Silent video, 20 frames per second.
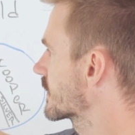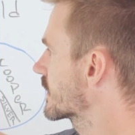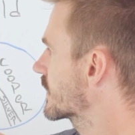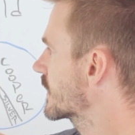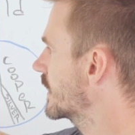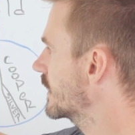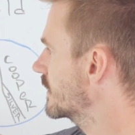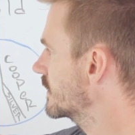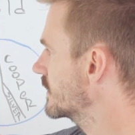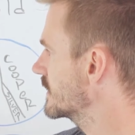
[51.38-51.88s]

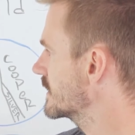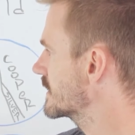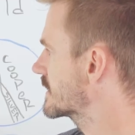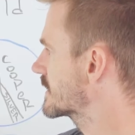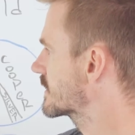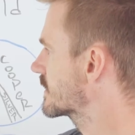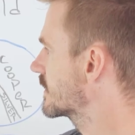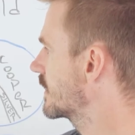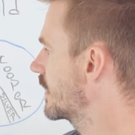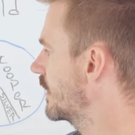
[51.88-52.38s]

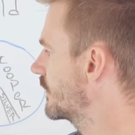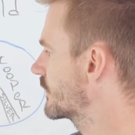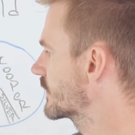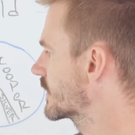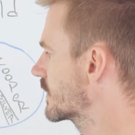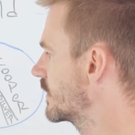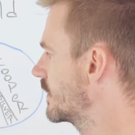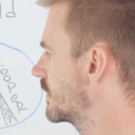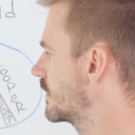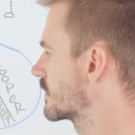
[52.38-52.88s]
Carats of
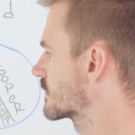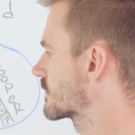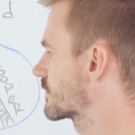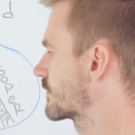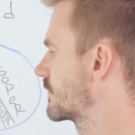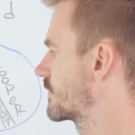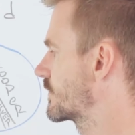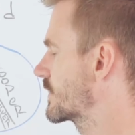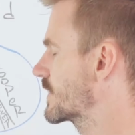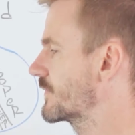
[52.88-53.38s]
the
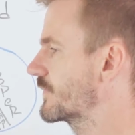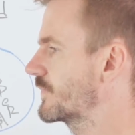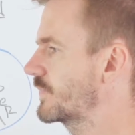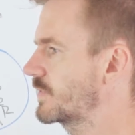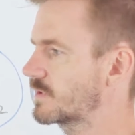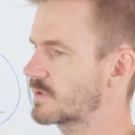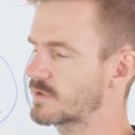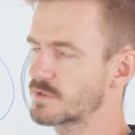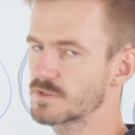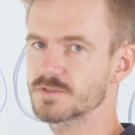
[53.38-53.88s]
gold
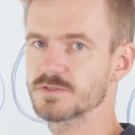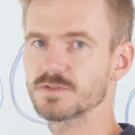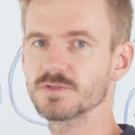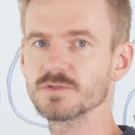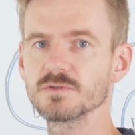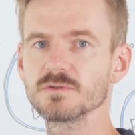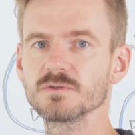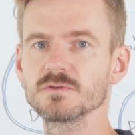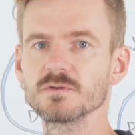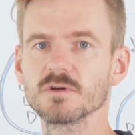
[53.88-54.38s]
refer
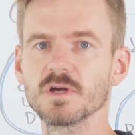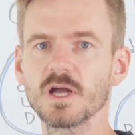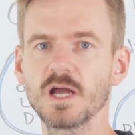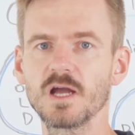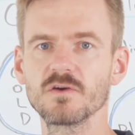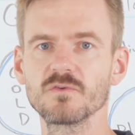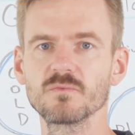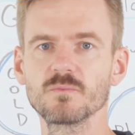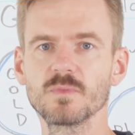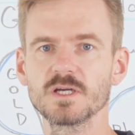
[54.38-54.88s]
to
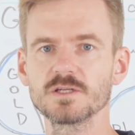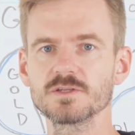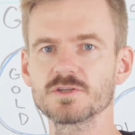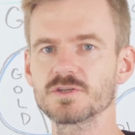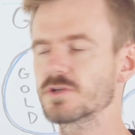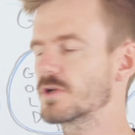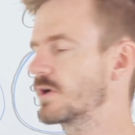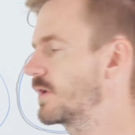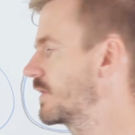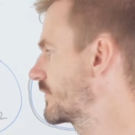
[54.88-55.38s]
how
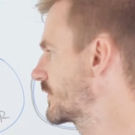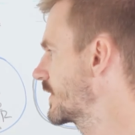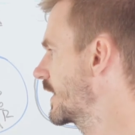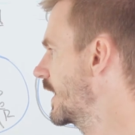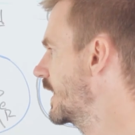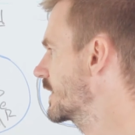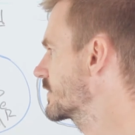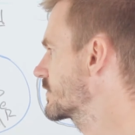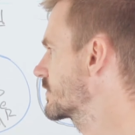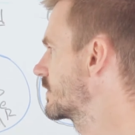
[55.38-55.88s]
much of the
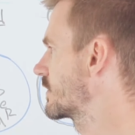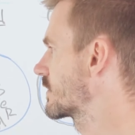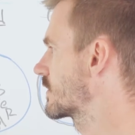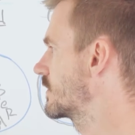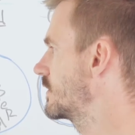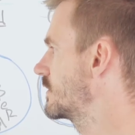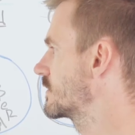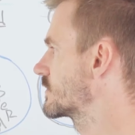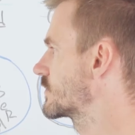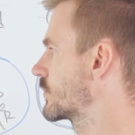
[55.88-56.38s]
actual
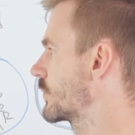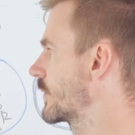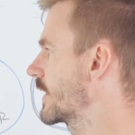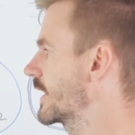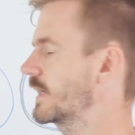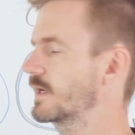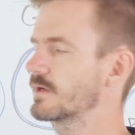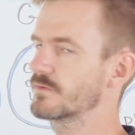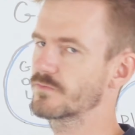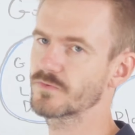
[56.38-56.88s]
gold do we
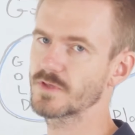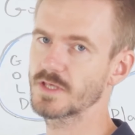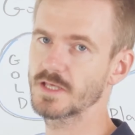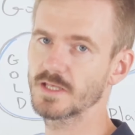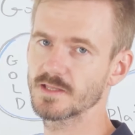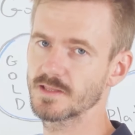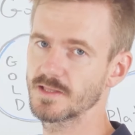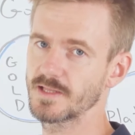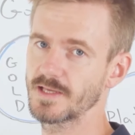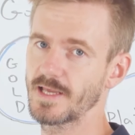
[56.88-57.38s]
have
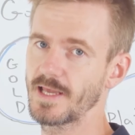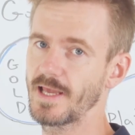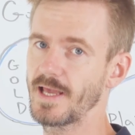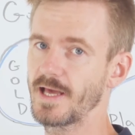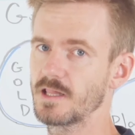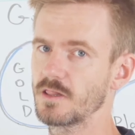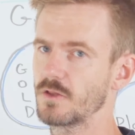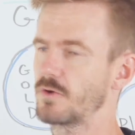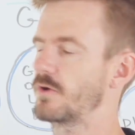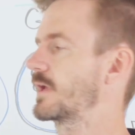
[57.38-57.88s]
in the
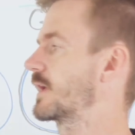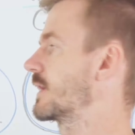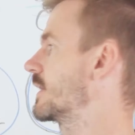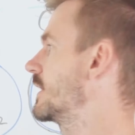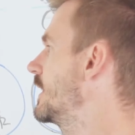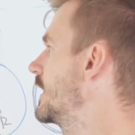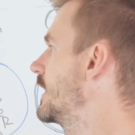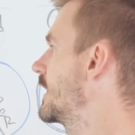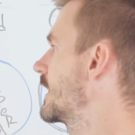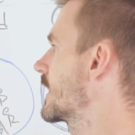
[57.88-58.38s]
alloy.
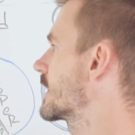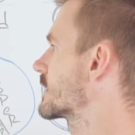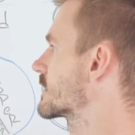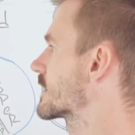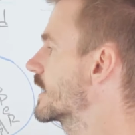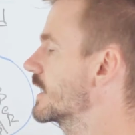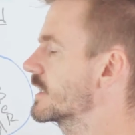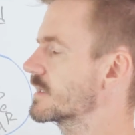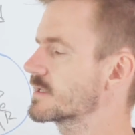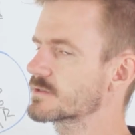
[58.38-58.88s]
And
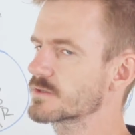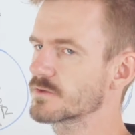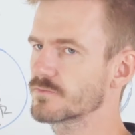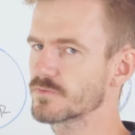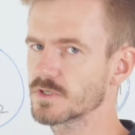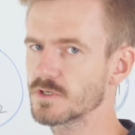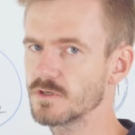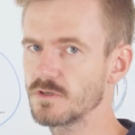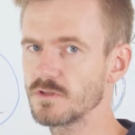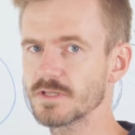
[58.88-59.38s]
carats of
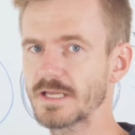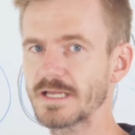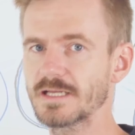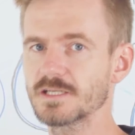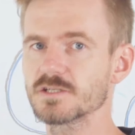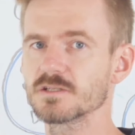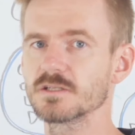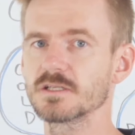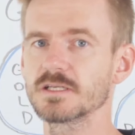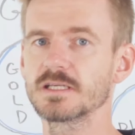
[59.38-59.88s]
the gold
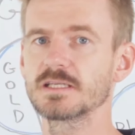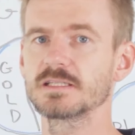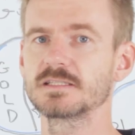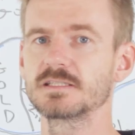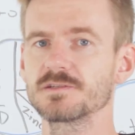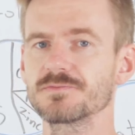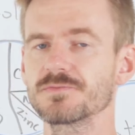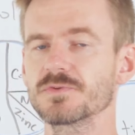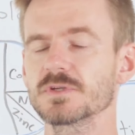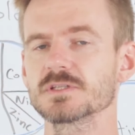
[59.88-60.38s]
actually
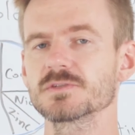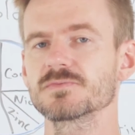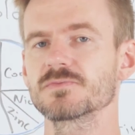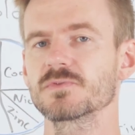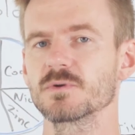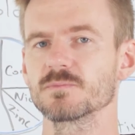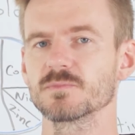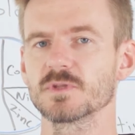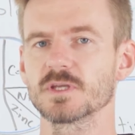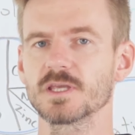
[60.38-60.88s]
different
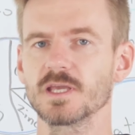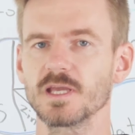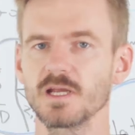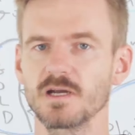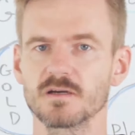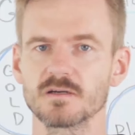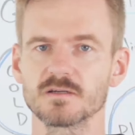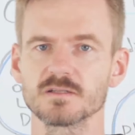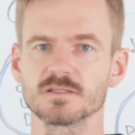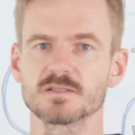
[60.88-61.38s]
from the
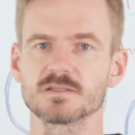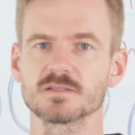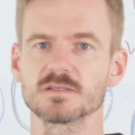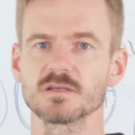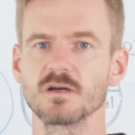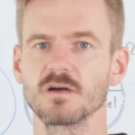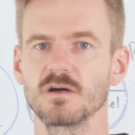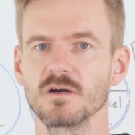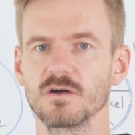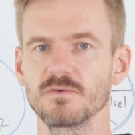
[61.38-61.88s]

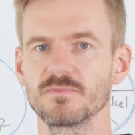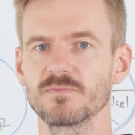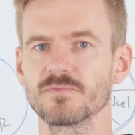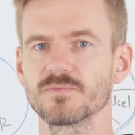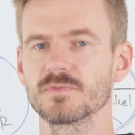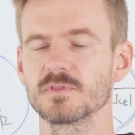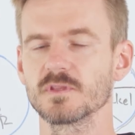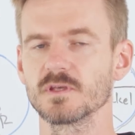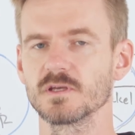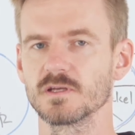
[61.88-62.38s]
carats of
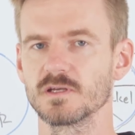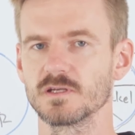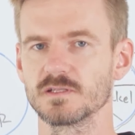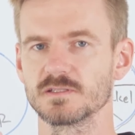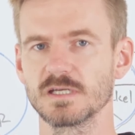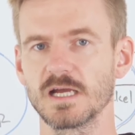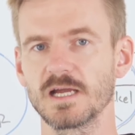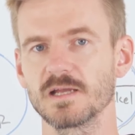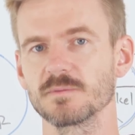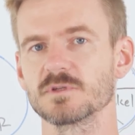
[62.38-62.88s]
the
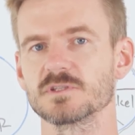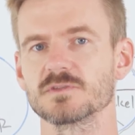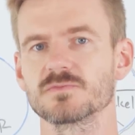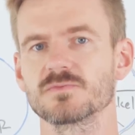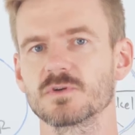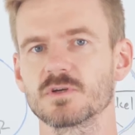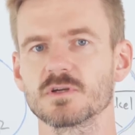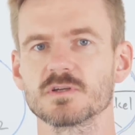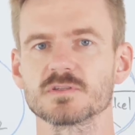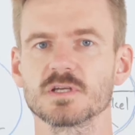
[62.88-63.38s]
diamonds,
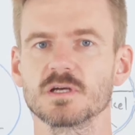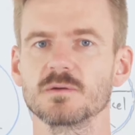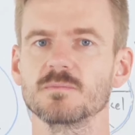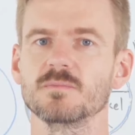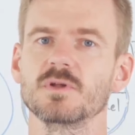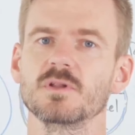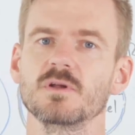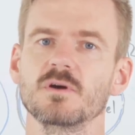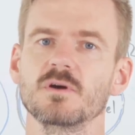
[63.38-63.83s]
for example,